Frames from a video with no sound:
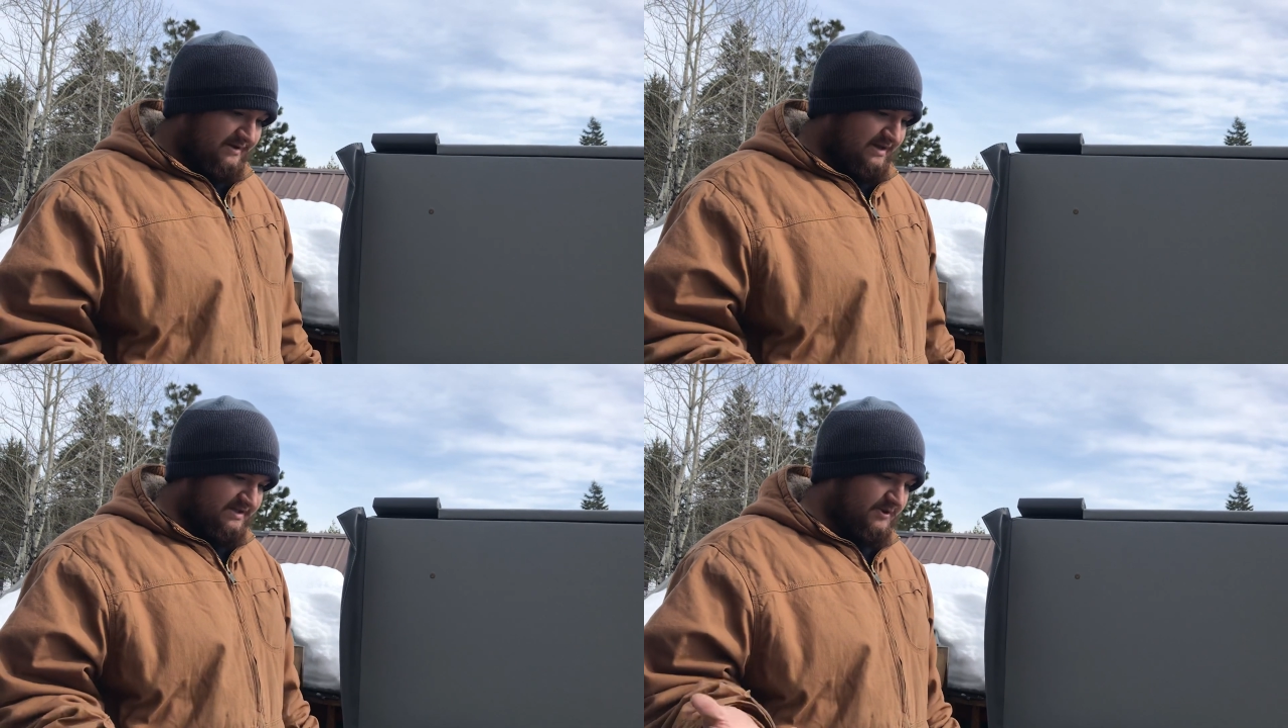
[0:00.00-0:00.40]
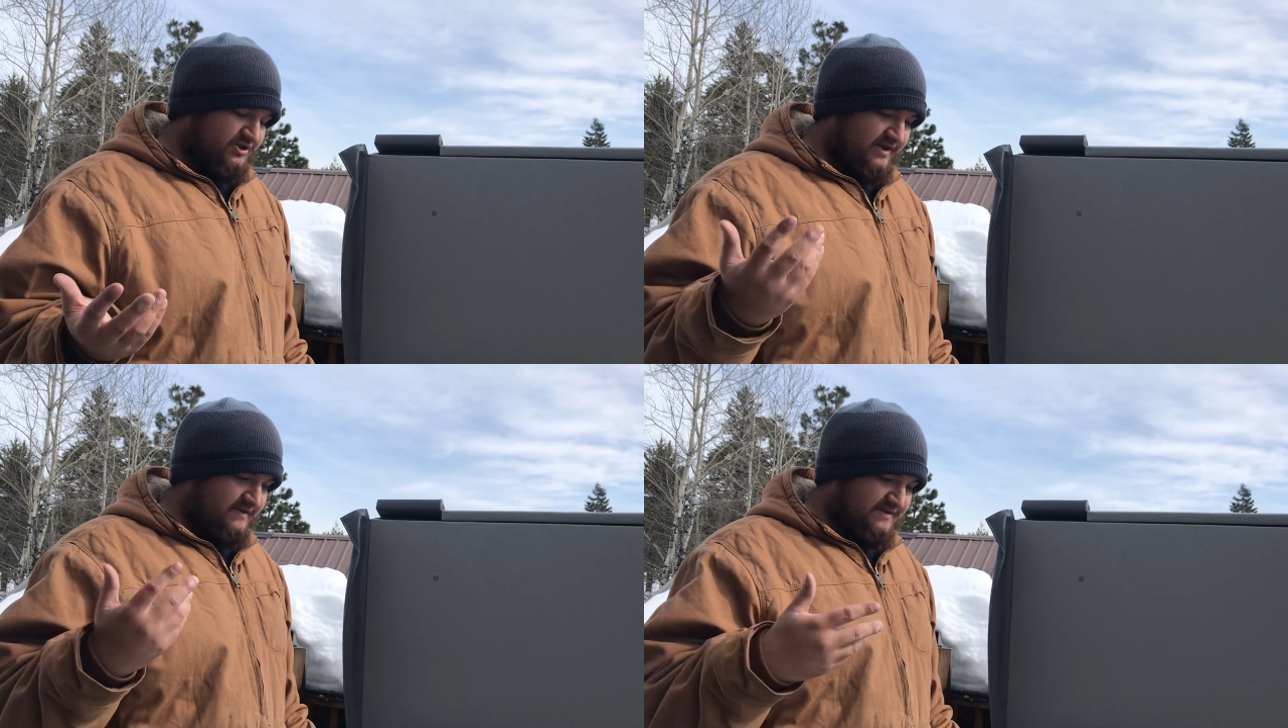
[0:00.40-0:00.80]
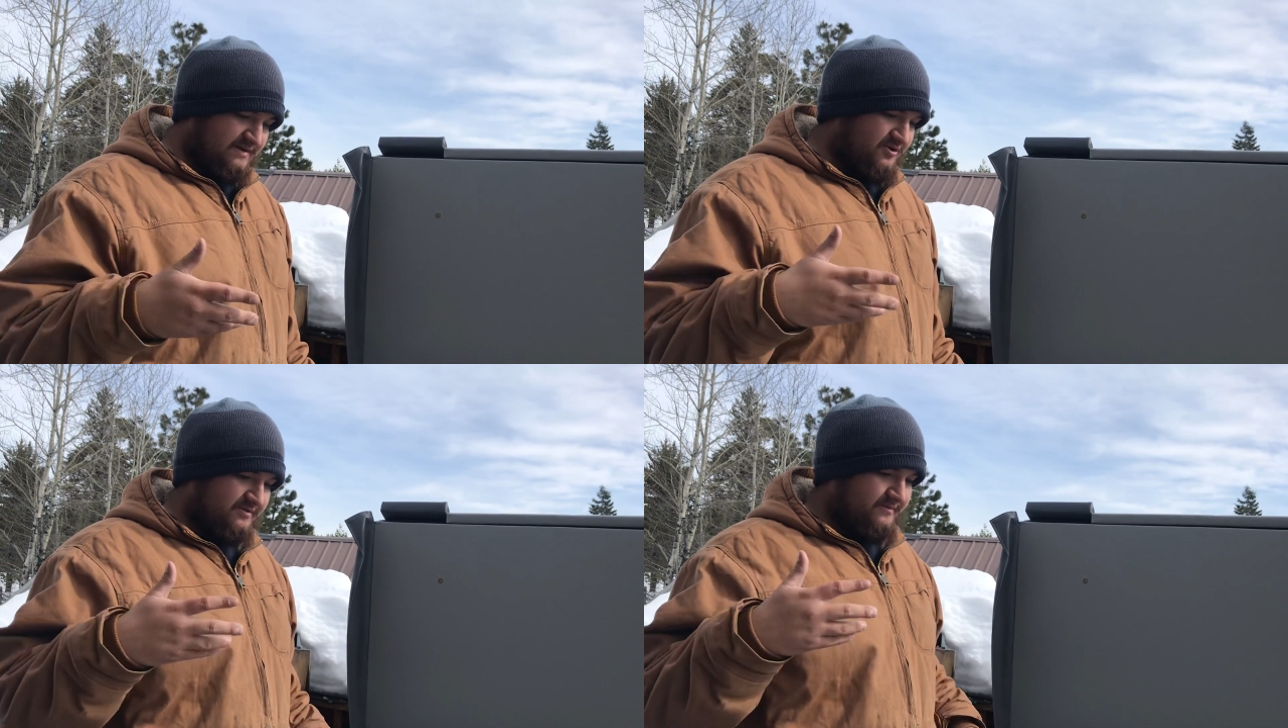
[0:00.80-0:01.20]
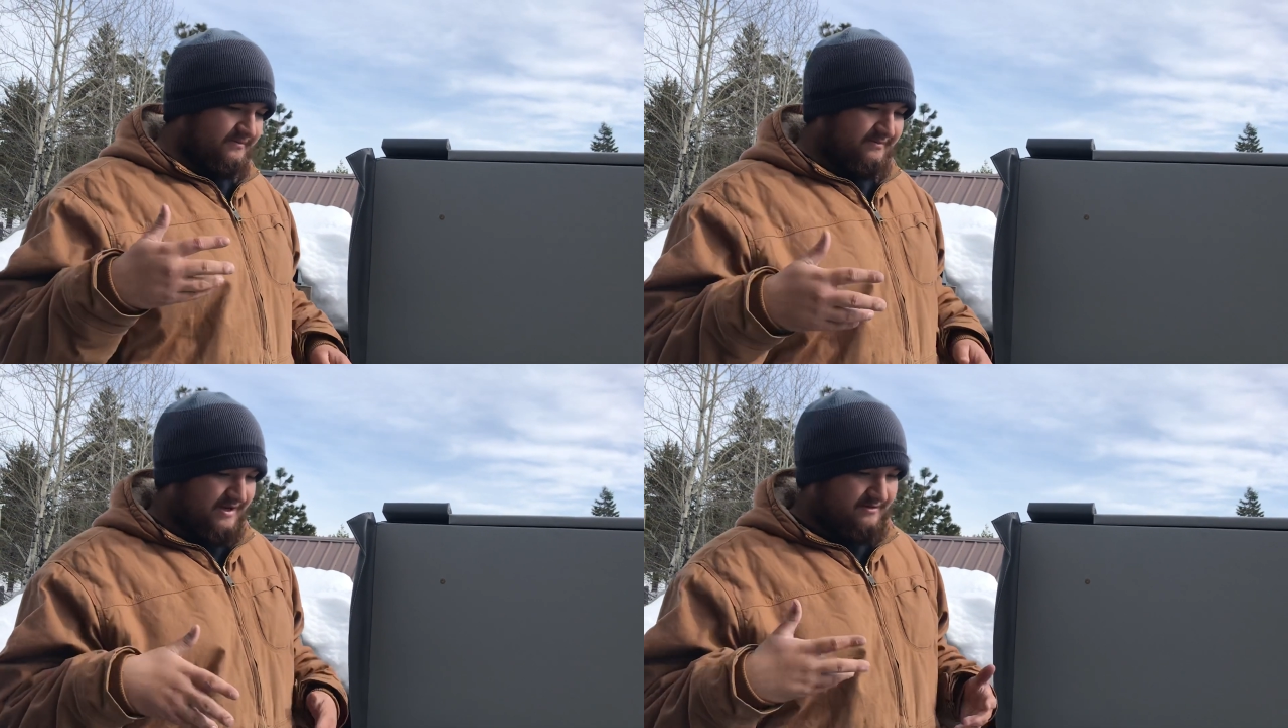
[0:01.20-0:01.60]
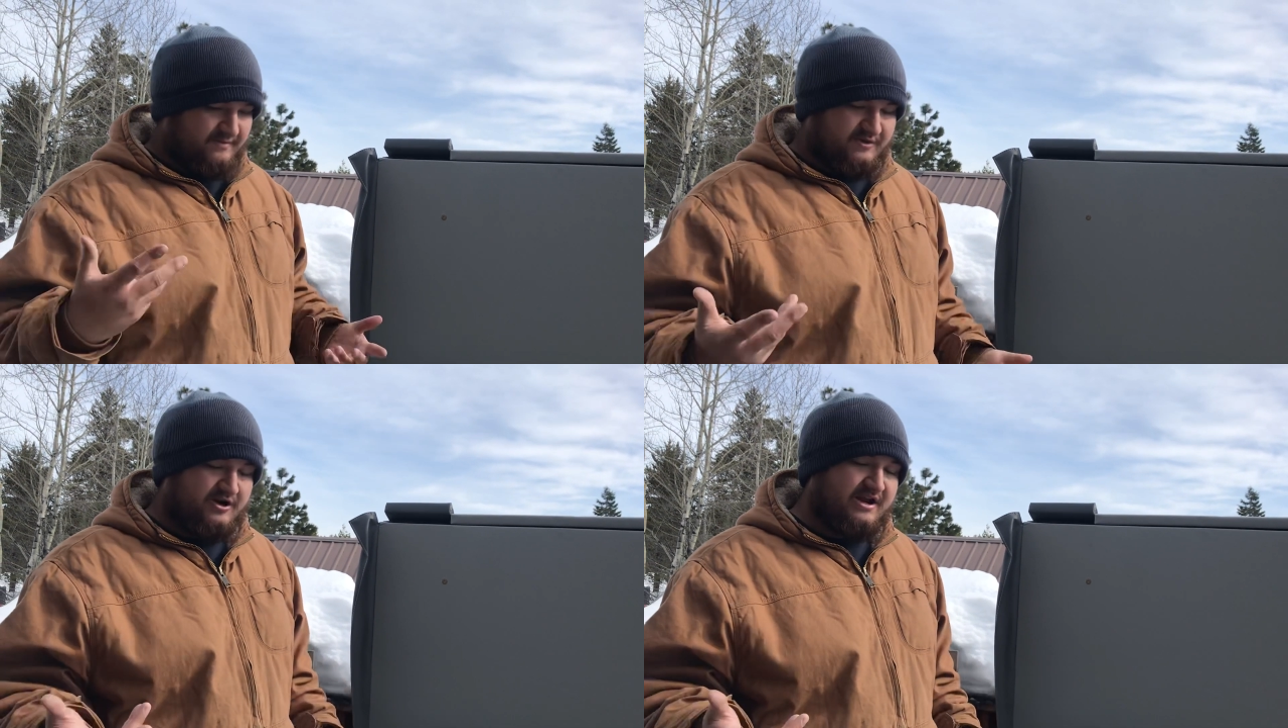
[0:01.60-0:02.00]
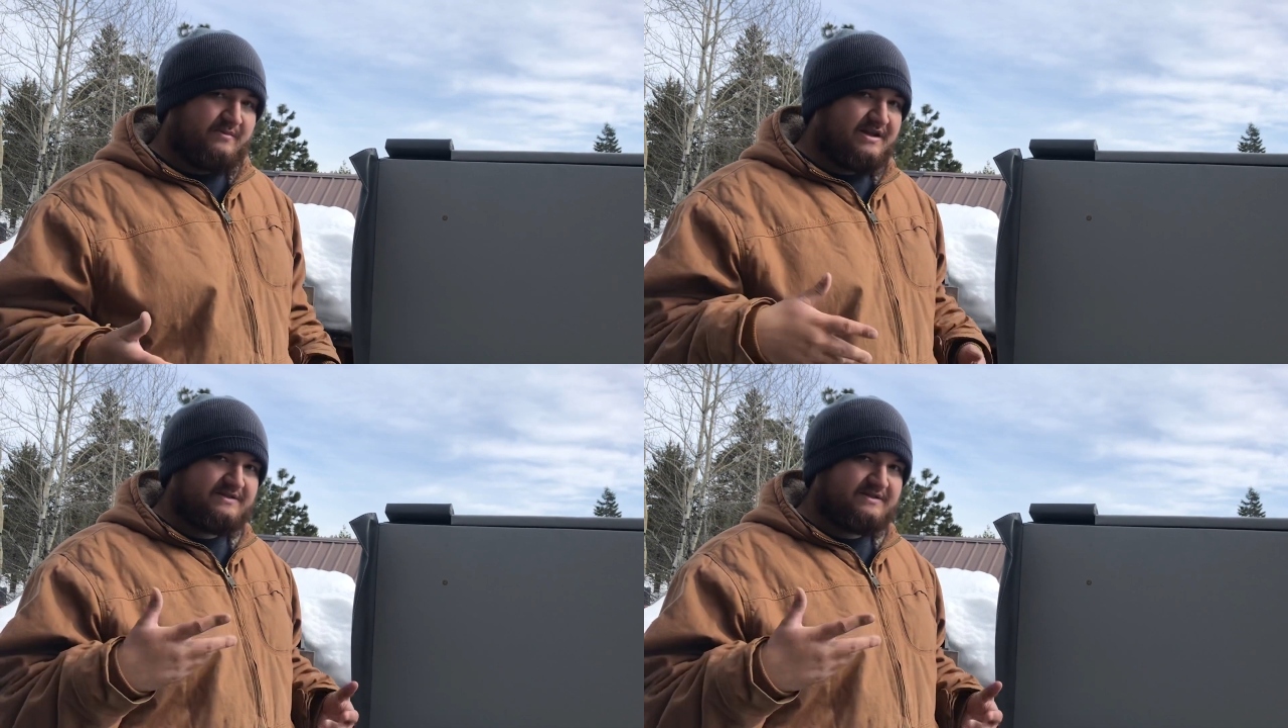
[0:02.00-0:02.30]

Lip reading: especially in the summer, like 30 minutes,